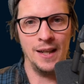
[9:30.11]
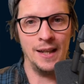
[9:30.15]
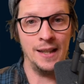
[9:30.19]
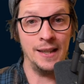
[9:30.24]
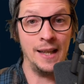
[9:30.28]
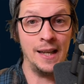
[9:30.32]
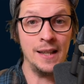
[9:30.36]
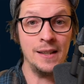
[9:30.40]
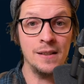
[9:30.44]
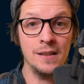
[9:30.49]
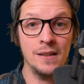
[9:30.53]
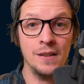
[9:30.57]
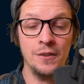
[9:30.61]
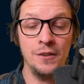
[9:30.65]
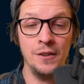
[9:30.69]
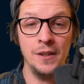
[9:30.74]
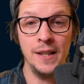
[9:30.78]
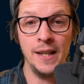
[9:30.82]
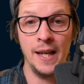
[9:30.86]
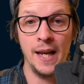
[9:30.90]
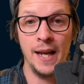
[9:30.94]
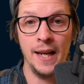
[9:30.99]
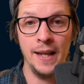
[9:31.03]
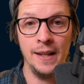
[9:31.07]
And that
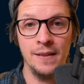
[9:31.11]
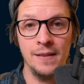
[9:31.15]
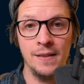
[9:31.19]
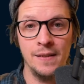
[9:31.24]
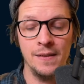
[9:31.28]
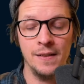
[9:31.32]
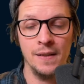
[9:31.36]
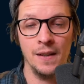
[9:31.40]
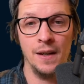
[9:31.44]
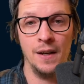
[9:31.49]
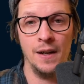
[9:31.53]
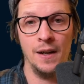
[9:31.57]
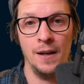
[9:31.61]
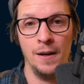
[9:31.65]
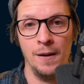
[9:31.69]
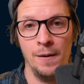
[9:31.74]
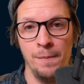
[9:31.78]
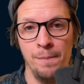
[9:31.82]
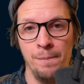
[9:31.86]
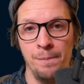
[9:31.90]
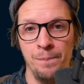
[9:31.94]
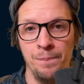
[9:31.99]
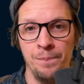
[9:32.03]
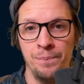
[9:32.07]
creates
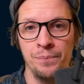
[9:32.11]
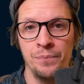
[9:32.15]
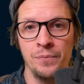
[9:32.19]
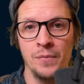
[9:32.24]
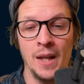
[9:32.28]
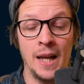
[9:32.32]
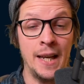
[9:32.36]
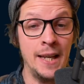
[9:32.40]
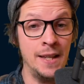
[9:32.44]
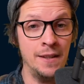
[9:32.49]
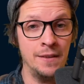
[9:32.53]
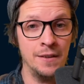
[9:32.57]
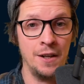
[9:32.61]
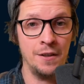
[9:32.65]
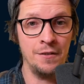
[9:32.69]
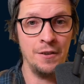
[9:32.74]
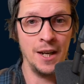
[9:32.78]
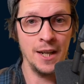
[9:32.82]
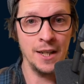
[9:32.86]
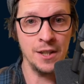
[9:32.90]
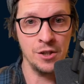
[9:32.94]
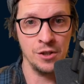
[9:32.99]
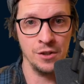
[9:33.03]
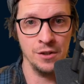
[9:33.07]
um,
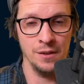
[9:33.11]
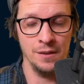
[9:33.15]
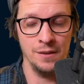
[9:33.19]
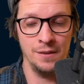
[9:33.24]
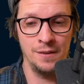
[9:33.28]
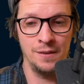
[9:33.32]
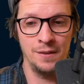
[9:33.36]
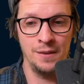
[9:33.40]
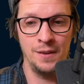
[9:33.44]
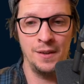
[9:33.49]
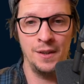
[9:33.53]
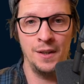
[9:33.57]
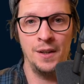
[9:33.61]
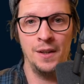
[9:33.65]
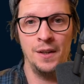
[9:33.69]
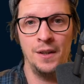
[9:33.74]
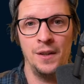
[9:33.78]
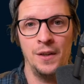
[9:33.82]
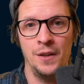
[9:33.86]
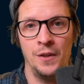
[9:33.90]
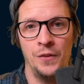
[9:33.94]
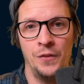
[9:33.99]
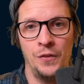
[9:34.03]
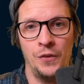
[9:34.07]
indirection.
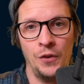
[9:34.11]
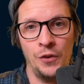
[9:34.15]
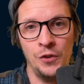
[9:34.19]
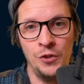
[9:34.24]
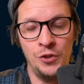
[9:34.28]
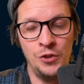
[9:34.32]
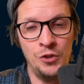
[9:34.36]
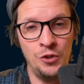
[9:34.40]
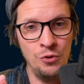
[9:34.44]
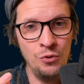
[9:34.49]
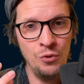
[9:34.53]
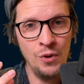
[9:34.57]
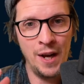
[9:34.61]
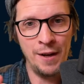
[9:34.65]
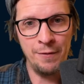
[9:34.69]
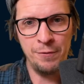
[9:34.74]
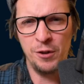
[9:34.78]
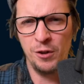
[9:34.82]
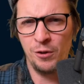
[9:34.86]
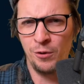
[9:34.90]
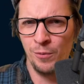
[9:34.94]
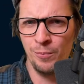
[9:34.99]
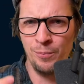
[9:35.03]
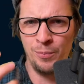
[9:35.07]
So you
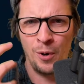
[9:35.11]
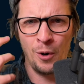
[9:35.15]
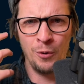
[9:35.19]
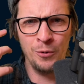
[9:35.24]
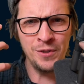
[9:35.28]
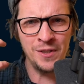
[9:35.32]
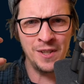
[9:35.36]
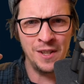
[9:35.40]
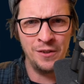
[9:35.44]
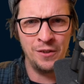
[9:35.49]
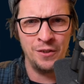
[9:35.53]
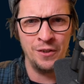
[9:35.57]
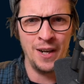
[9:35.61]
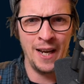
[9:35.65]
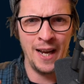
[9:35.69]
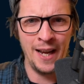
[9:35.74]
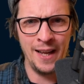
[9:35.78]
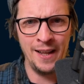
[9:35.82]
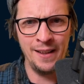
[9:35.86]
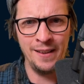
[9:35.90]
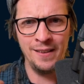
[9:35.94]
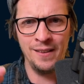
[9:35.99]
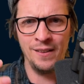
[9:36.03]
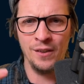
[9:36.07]
have to compose in your
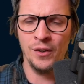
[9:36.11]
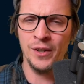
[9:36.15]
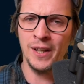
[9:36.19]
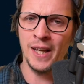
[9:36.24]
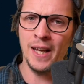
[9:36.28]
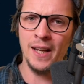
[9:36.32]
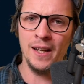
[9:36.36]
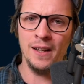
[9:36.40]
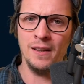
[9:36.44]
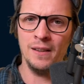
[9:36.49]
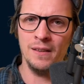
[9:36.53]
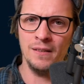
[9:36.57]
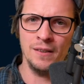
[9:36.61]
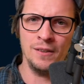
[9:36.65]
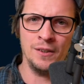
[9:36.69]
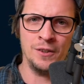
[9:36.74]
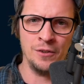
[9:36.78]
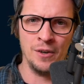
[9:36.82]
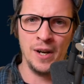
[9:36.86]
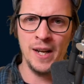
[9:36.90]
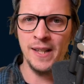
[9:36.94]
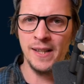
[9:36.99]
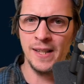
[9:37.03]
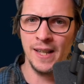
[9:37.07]
head, okay,
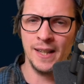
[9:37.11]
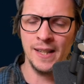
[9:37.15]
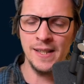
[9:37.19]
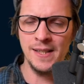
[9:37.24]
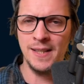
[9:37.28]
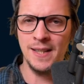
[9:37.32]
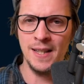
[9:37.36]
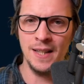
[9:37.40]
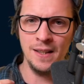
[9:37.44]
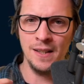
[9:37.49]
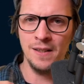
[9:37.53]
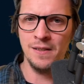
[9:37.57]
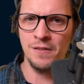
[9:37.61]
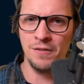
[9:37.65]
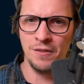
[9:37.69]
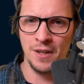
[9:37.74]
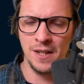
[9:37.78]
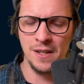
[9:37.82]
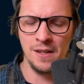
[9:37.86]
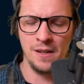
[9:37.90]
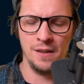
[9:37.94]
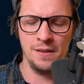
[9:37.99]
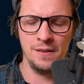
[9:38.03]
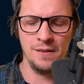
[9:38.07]
great, I can see these
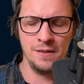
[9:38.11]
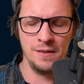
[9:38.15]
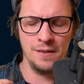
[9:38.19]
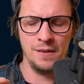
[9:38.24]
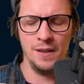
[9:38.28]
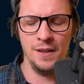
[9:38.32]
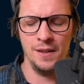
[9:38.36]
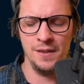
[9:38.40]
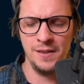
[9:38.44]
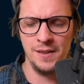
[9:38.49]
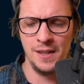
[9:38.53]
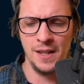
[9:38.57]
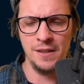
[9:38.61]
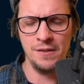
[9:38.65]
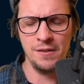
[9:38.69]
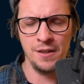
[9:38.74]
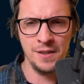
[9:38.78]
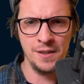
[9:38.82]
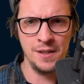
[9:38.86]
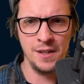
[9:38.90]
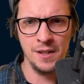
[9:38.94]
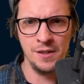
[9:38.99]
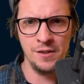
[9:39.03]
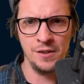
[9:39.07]
tra uh, state
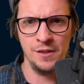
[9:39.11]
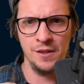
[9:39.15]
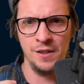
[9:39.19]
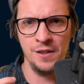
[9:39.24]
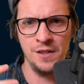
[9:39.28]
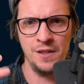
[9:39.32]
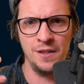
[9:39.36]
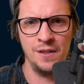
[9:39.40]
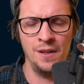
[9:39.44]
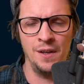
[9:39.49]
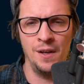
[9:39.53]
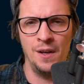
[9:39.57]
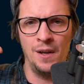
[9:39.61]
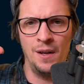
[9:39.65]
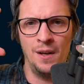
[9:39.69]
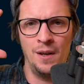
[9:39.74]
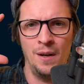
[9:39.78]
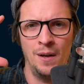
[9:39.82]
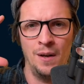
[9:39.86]
transitions.